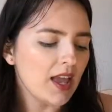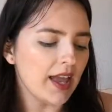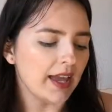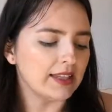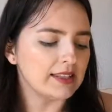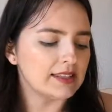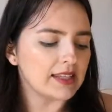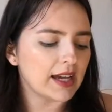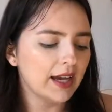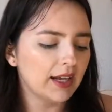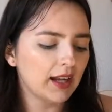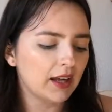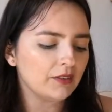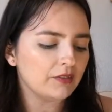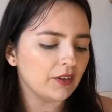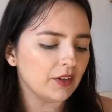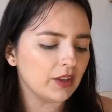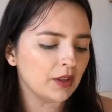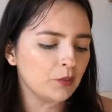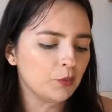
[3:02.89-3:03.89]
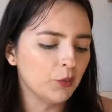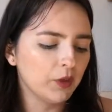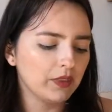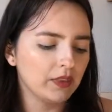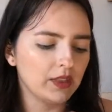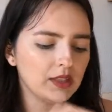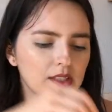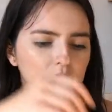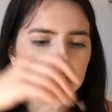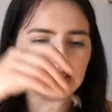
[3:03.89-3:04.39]
Inside, I filled them with
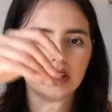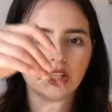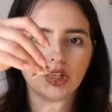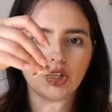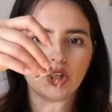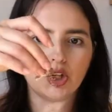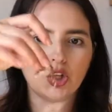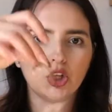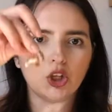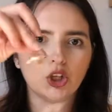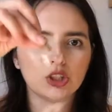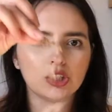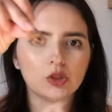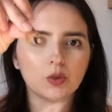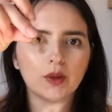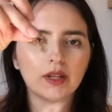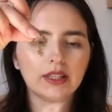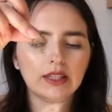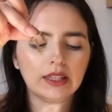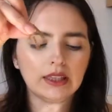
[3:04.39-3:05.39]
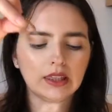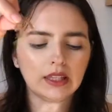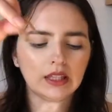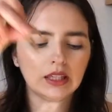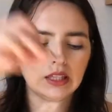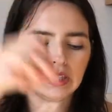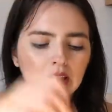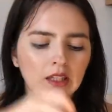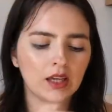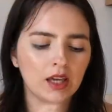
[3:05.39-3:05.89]
this little squiggly
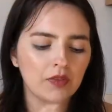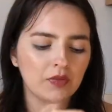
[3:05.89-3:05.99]
thing